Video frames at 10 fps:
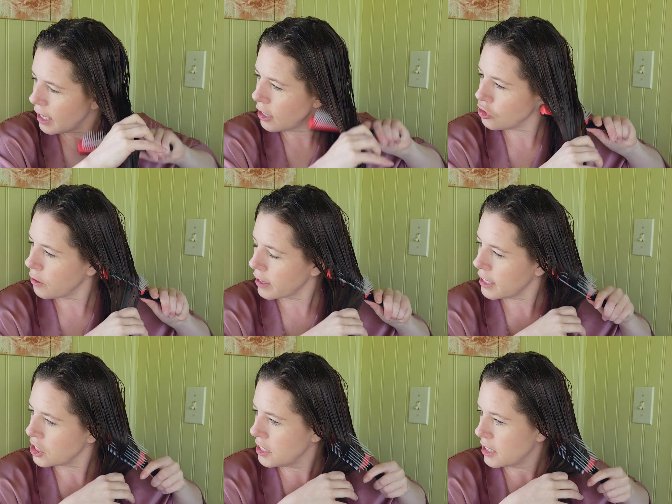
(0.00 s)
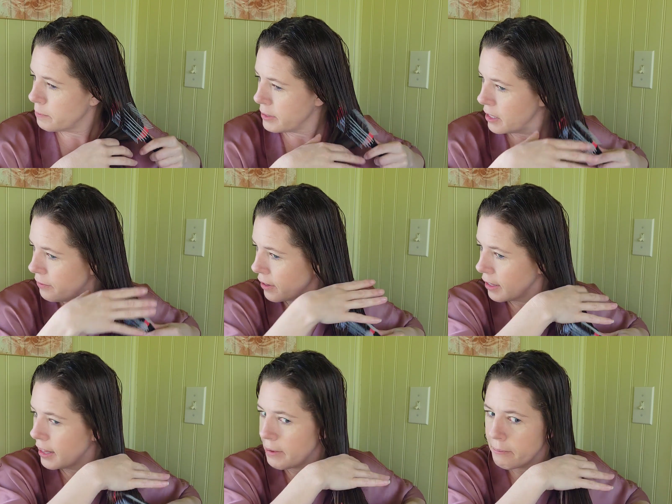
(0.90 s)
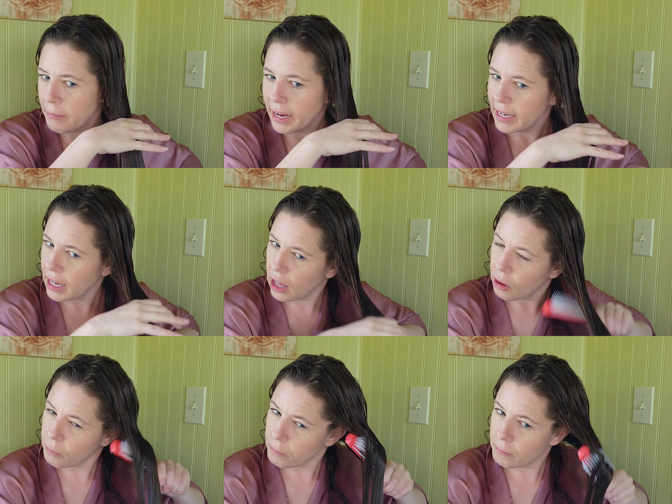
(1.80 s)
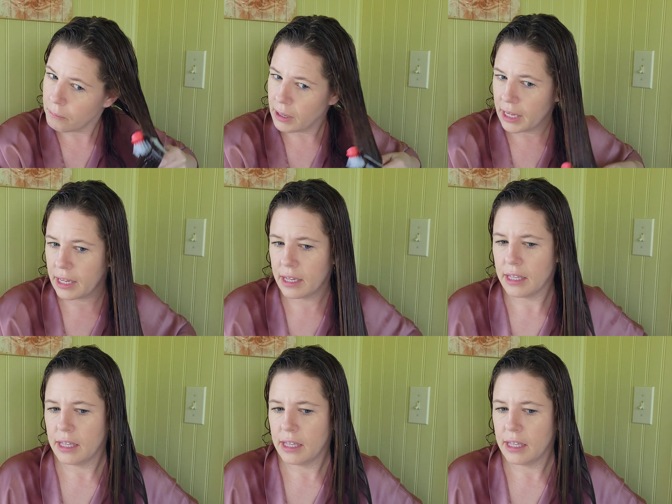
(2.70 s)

a trick that she did specifically that might help me